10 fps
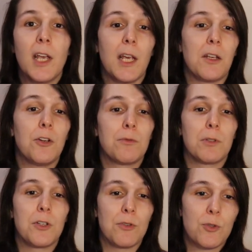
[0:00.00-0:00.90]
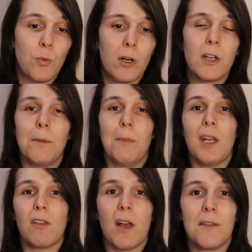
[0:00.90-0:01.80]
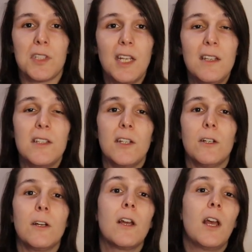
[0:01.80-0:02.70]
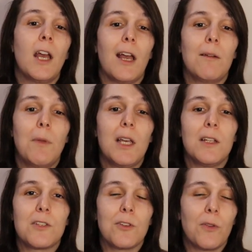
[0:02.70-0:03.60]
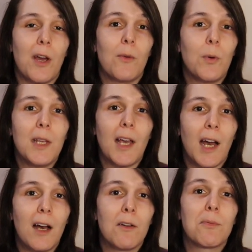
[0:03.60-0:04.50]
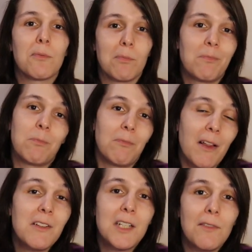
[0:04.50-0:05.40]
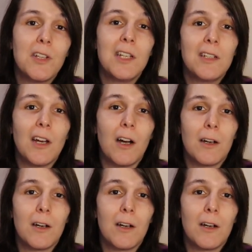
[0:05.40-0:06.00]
It could reduce work, make lives easier, and make it so that we have relatively